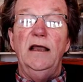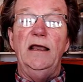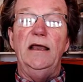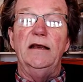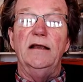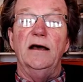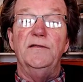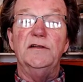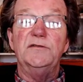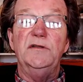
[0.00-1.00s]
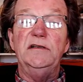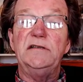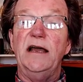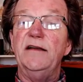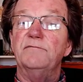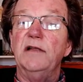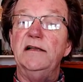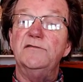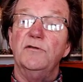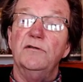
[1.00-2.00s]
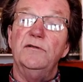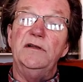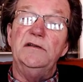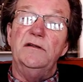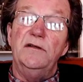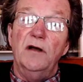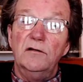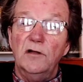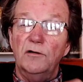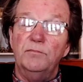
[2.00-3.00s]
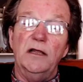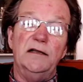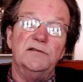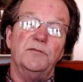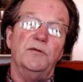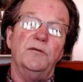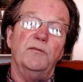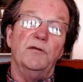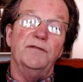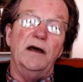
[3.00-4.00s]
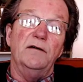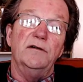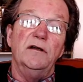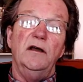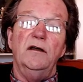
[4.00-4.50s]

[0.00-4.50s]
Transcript: And these kind of plates were, the Yongle plates were found